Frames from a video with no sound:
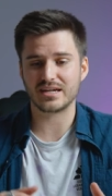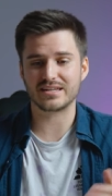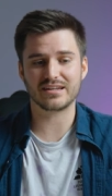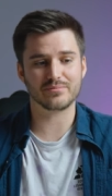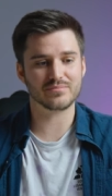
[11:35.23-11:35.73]
I
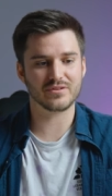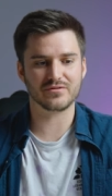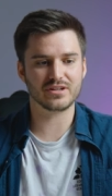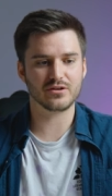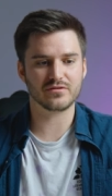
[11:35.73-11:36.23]
did a, a
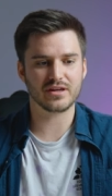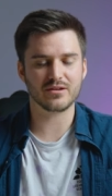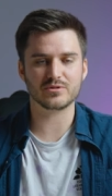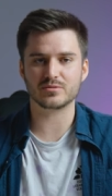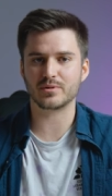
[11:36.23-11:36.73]
video of
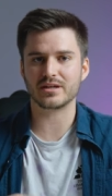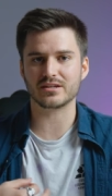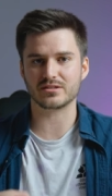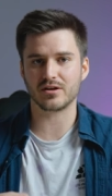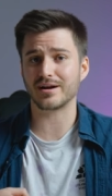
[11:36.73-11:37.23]
him just playing
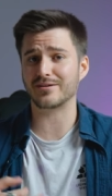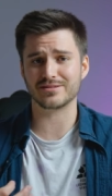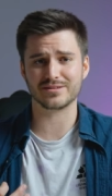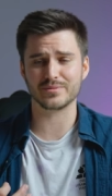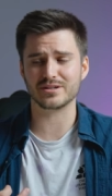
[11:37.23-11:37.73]
guitar out
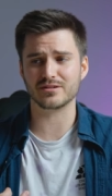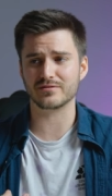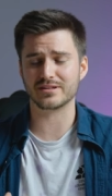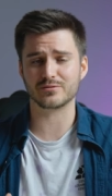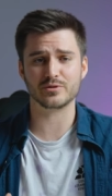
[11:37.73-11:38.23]
in the middle of
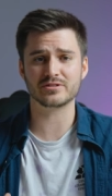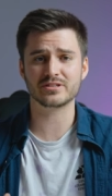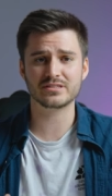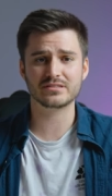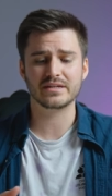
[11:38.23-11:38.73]
like
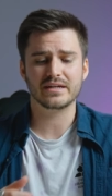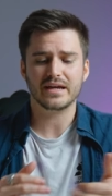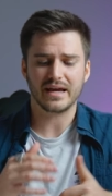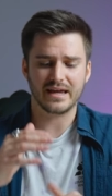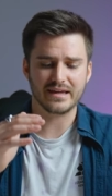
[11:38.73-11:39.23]
wilderness,
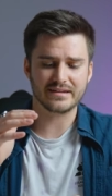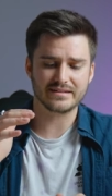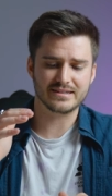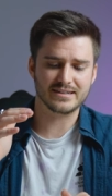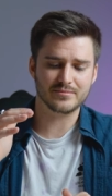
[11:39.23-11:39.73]
and
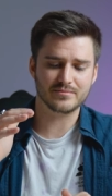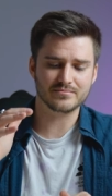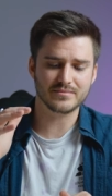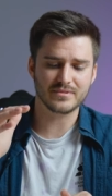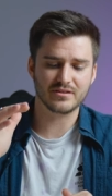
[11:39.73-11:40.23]

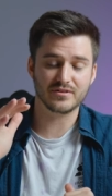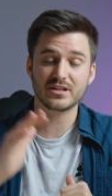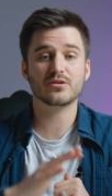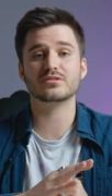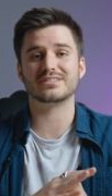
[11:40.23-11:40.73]
um, the
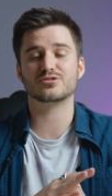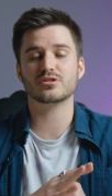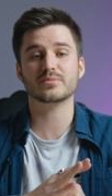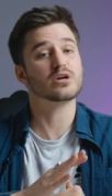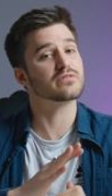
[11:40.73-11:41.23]
video is
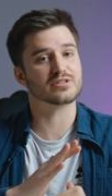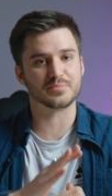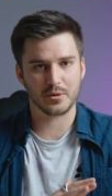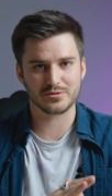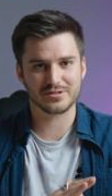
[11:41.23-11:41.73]
extremely
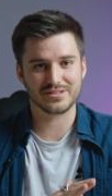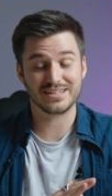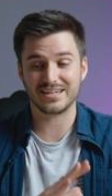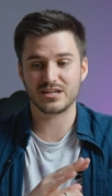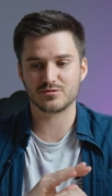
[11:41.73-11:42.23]
overexposed.
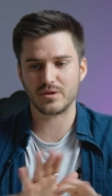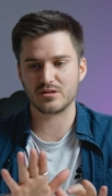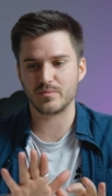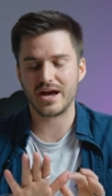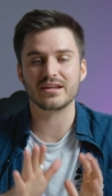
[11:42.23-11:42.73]
It like it's
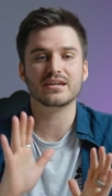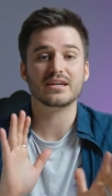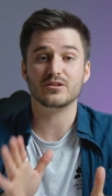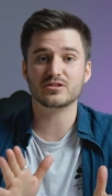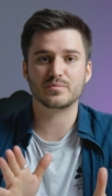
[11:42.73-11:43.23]
it's bad.
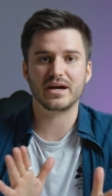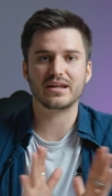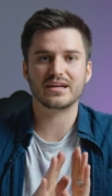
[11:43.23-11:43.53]
It looks bad.